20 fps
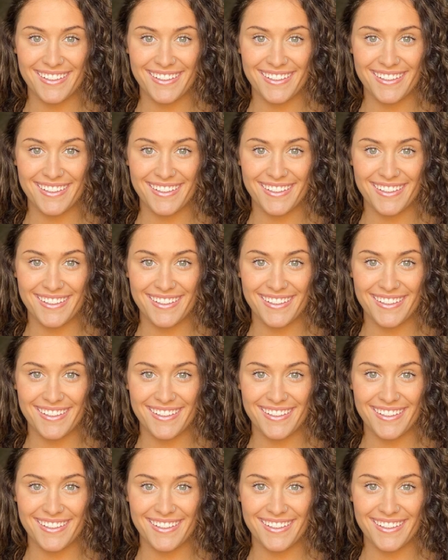
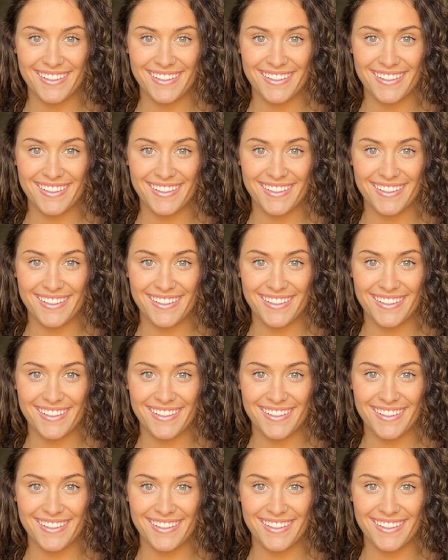
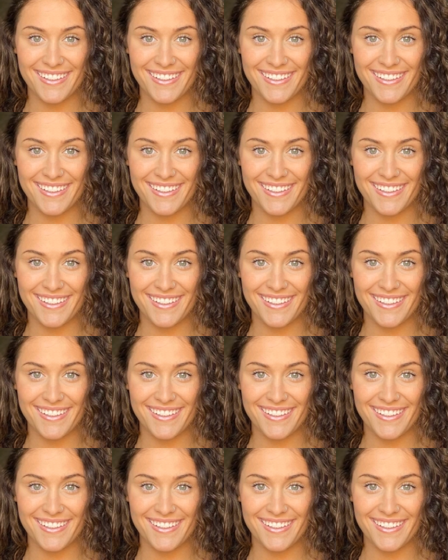
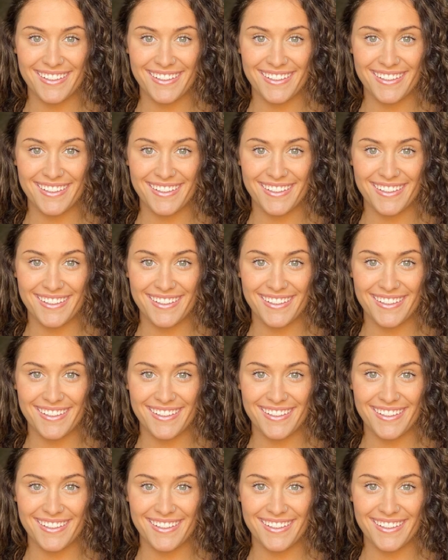
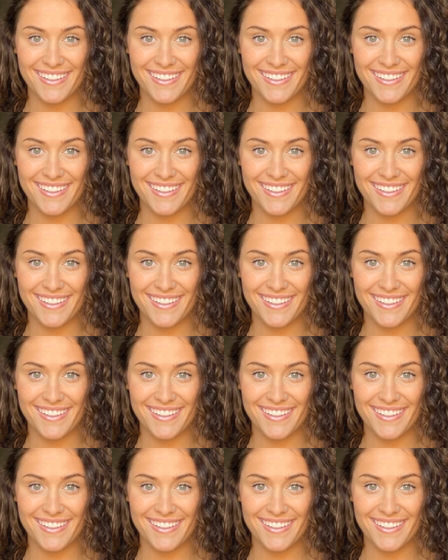
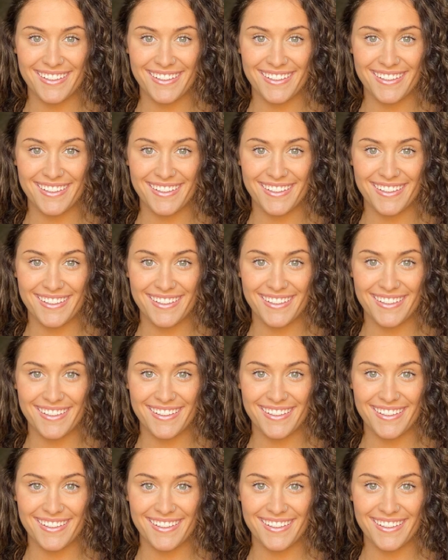The face doesn't move, so there is nothing to read.